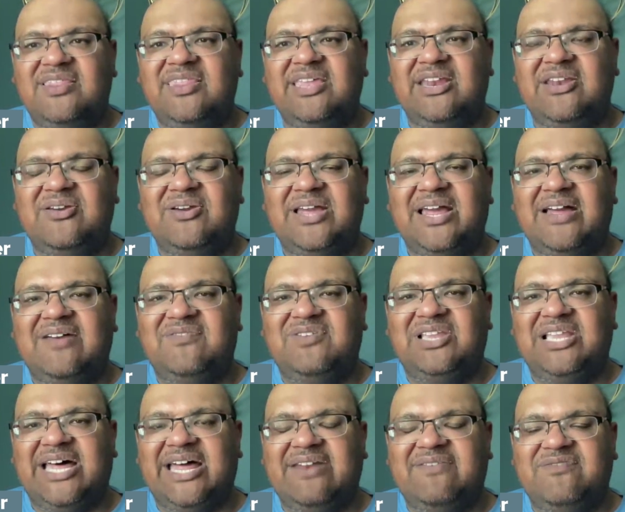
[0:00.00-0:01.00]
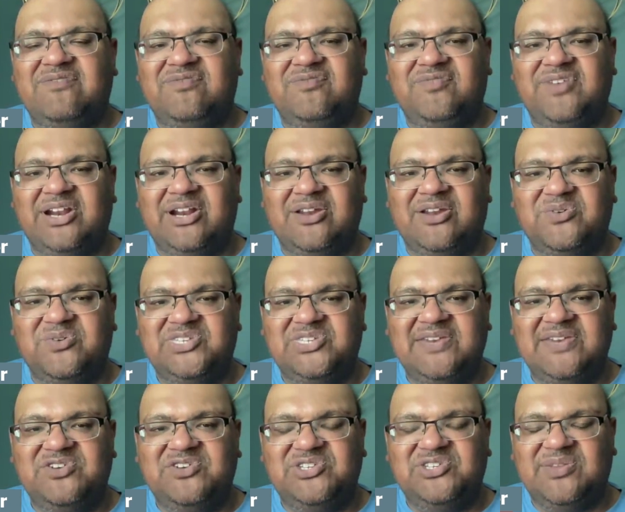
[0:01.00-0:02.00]
They do have a lot of very good
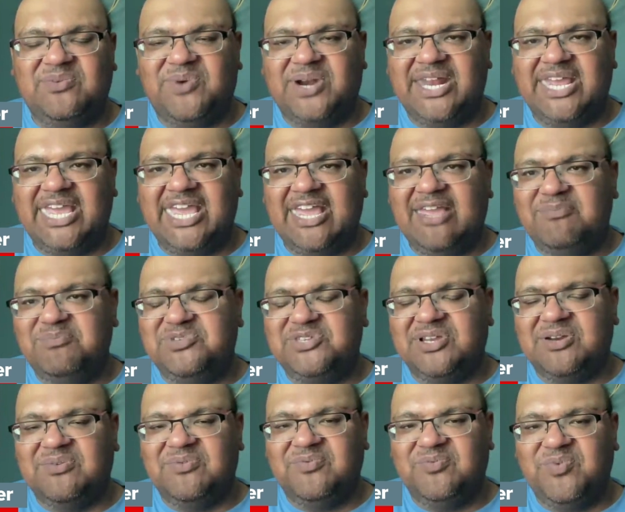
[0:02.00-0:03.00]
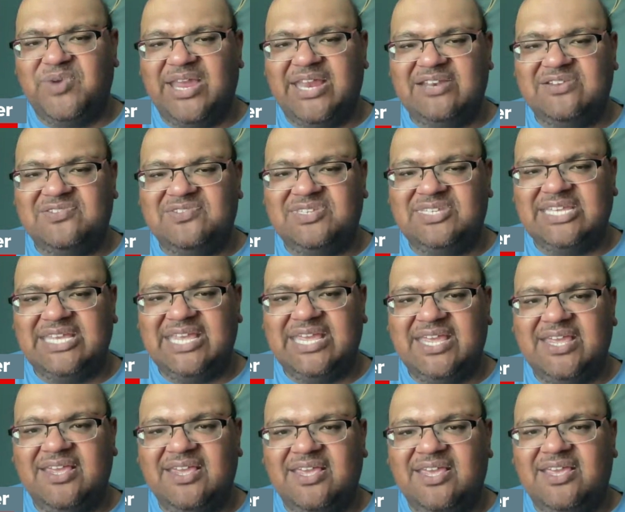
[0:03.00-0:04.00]
receivers in the running game, so we
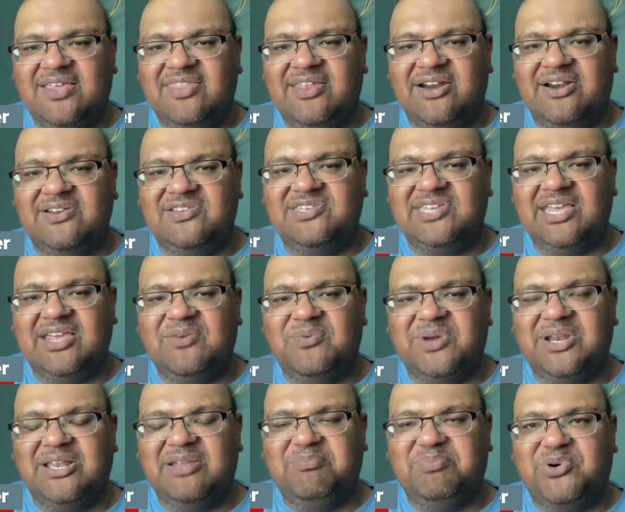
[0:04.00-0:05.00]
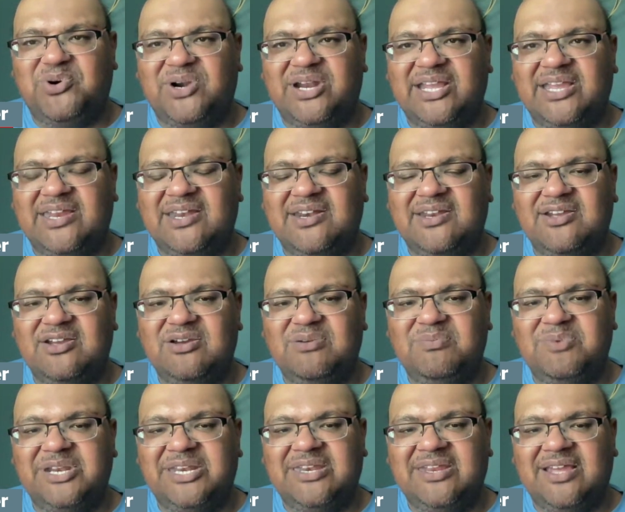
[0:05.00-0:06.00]
see there to see what Laporta can do,
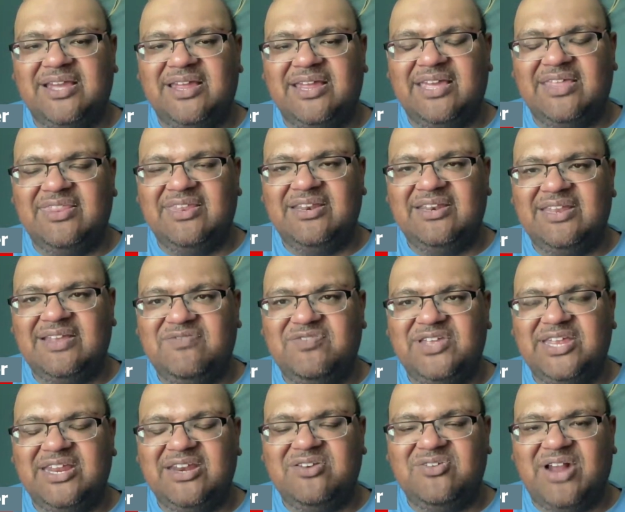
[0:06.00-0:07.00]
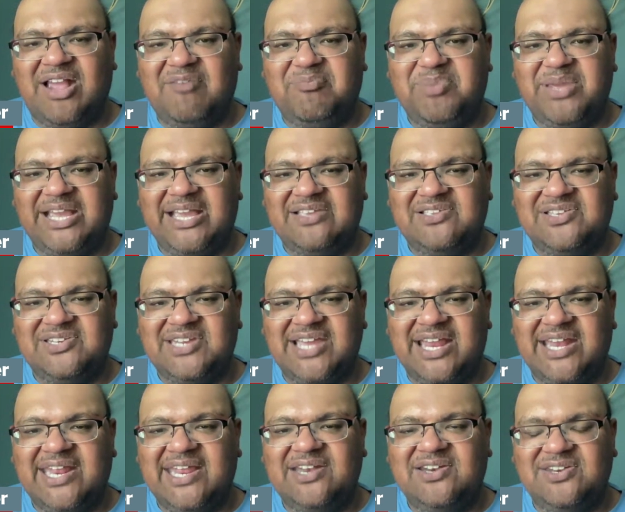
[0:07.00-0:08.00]
but definitely a draft pick as a
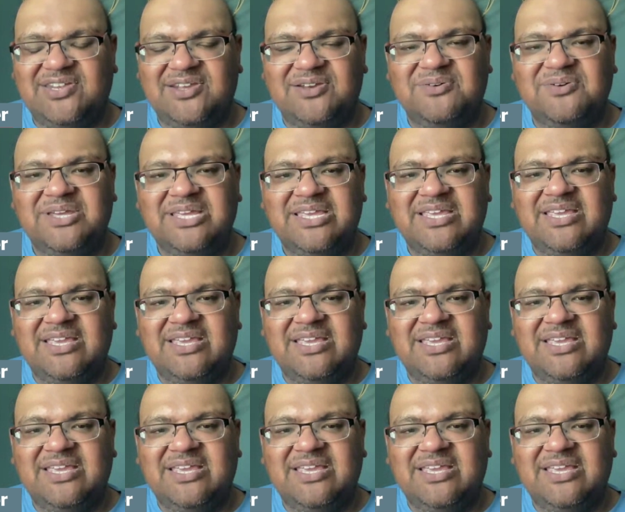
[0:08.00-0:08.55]
tight end too,